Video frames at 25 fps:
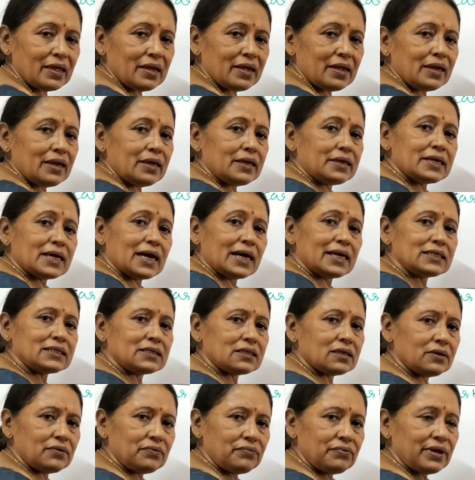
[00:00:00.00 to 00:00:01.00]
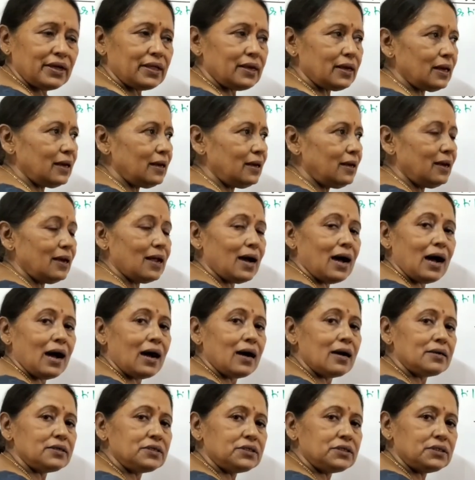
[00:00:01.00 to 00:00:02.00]
it has very
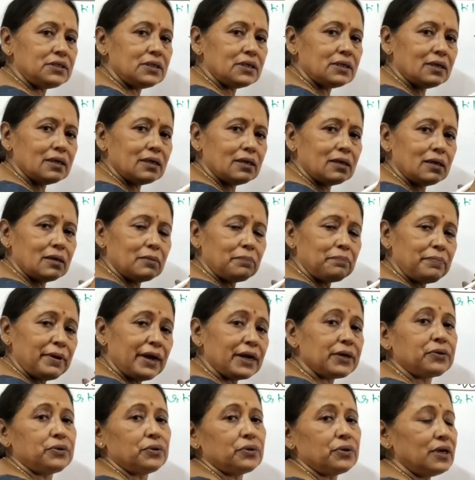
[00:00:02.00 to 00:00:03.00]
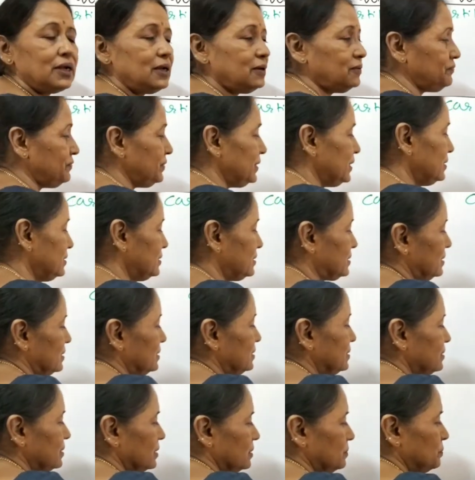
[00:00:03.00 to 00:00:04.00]
large uh, pectoral fins
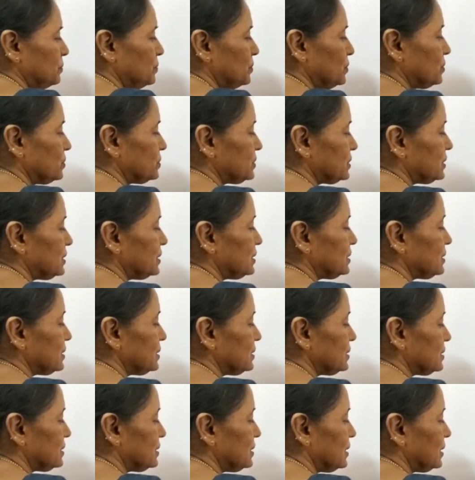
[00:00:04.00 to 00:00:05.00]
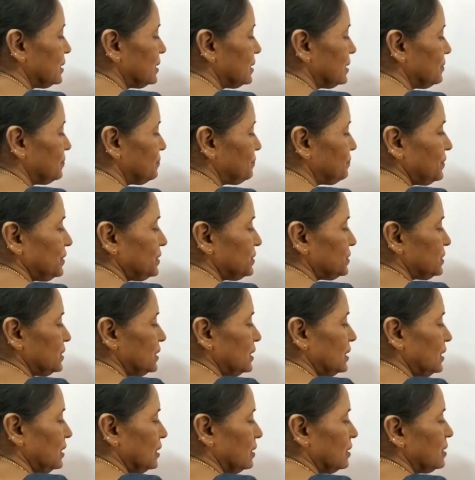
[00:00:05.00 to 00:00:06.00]
suppose this is the fish na
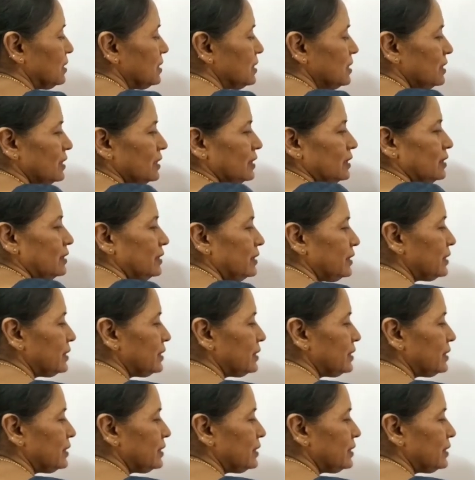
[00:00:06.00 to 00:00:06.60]
here